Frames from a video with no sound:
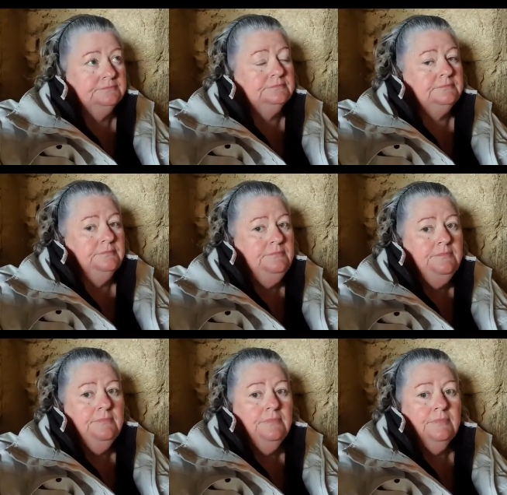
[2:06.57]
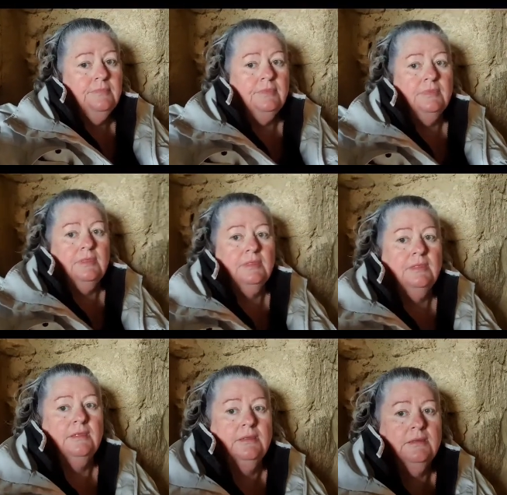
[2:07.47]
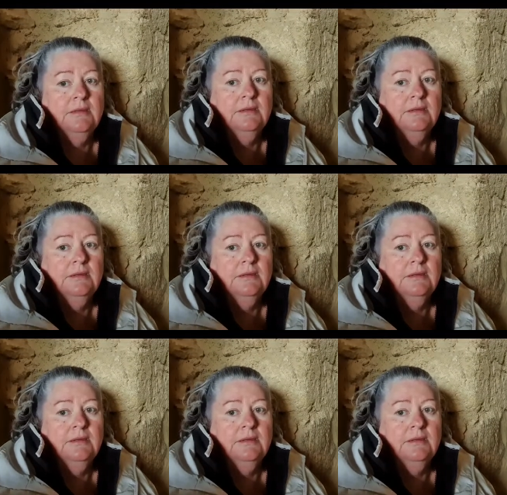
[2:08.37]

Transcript: Nobody speaks.